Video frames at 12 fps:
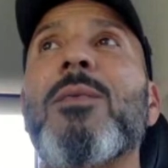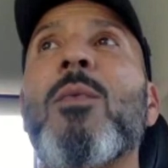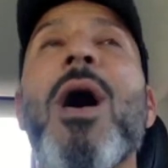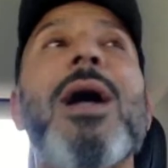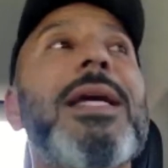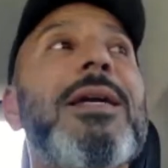
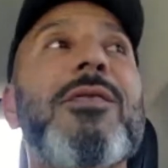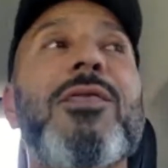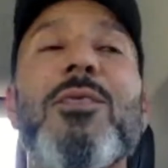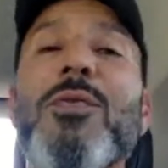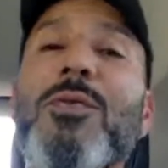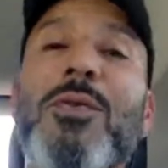walking
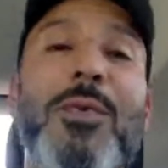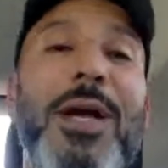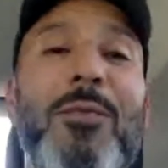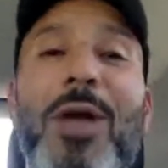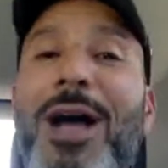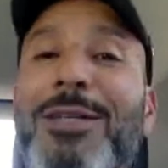through the
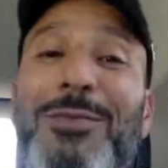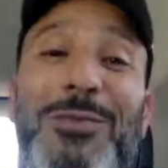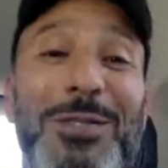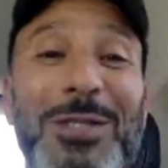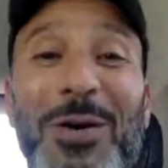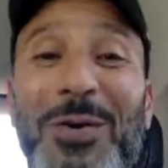red rocks of
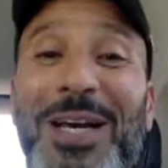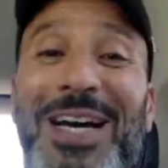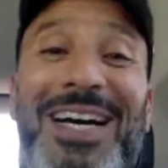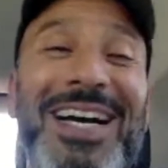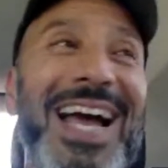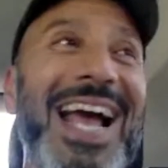
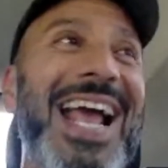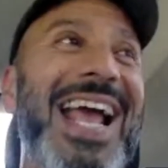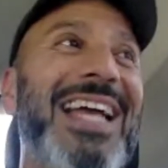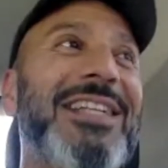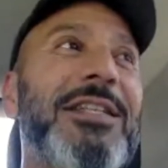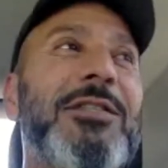Sedona
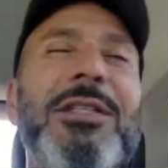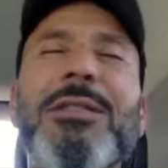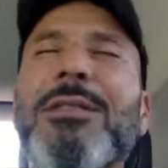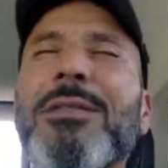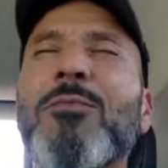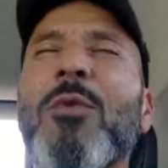and
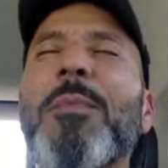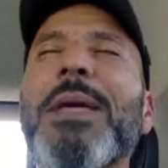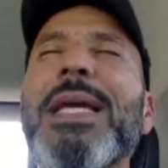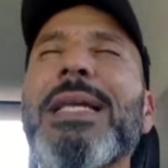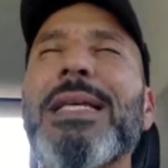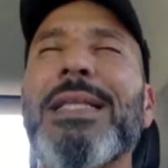just
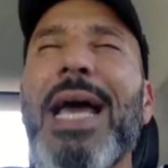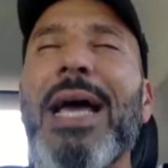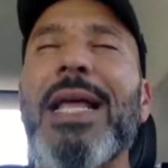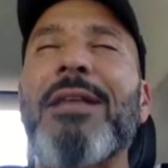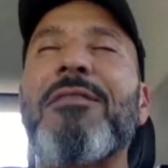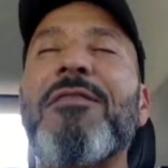repeating
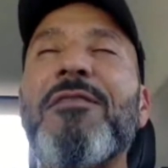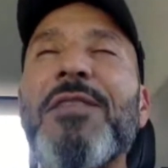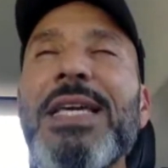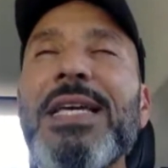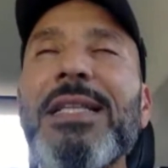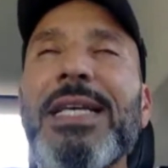that and
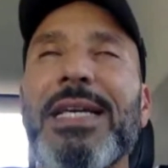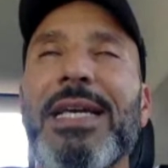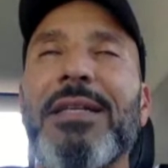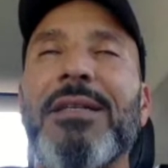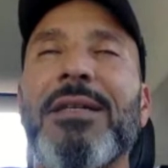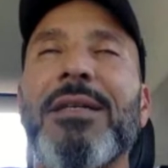feeling
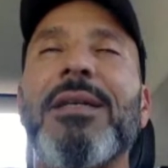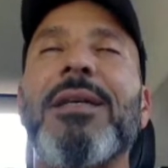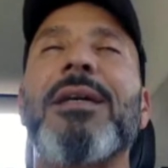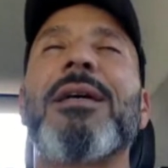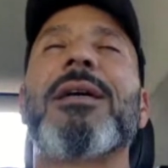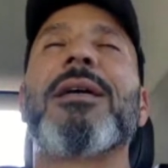it.
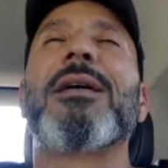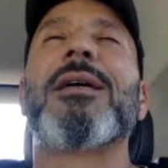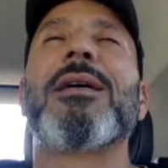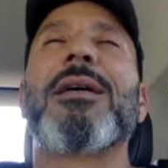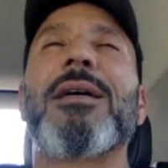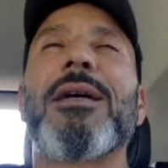
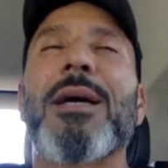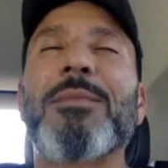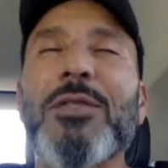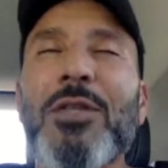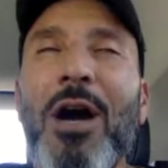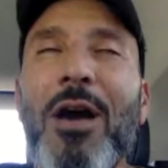
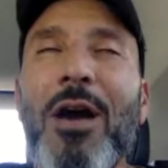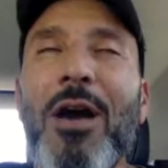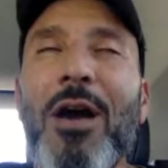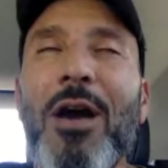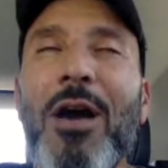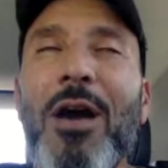I'm
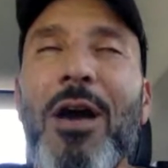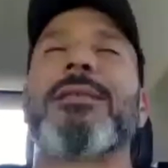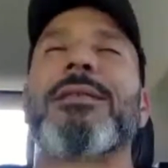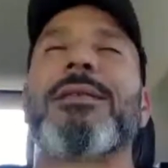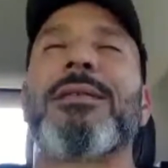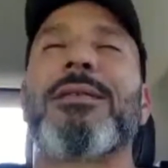sorry.
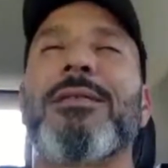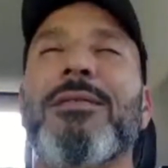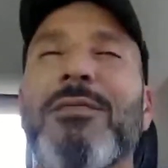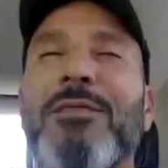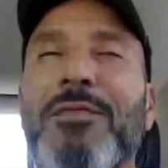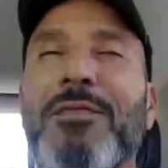
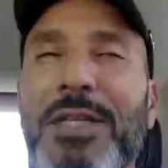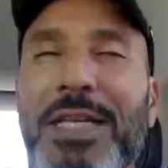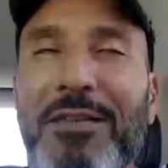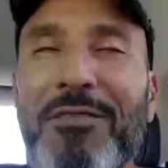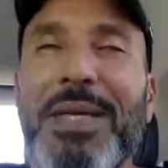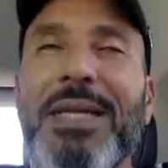
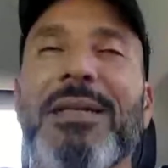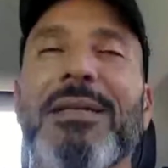Forgive me.